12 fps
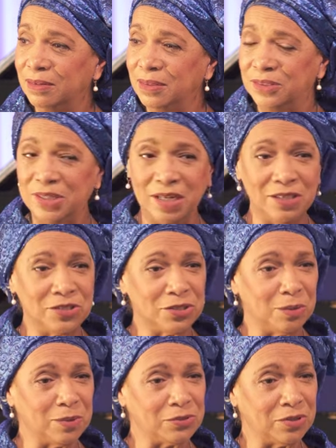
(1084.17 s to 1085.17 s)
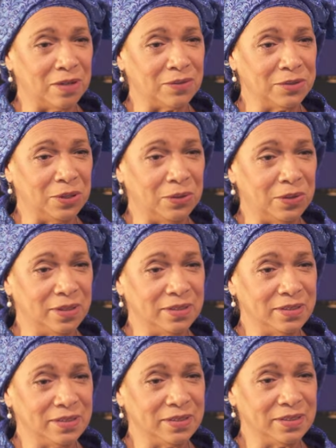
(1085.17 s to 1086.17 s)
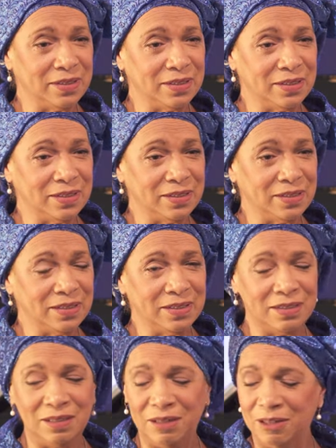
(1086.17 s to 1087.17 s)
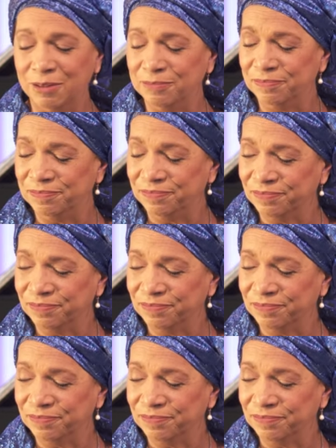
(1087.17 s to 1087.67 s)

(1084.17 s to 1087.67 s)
the Daily Show with Trevor Noah. Which one? Um,